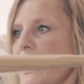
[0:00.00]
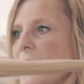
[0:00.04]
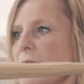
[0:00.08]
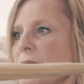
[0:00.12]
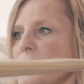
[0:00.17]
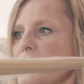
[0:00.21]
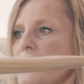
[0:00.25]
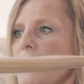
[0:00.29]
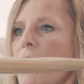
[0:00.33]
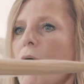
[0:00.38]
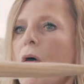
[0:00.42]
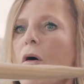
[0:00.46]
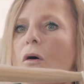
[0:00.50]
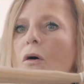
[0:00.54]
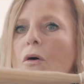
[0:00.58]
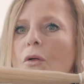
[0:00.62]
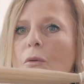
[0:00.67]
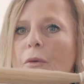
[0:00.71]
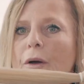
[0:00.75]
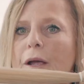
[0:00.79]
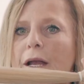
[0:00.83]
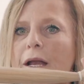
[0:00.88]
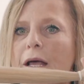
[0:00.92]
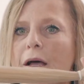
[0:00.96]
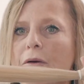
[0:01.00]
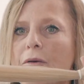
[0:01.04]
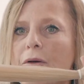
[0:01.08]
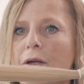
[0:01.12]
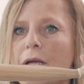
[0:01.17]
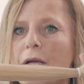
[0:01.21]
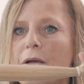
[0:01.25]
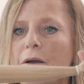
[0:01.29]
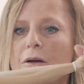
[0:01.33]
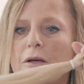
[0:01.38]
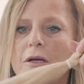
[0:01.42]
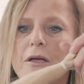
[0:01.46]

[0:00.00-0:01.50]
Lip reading: I have to go all the way down here.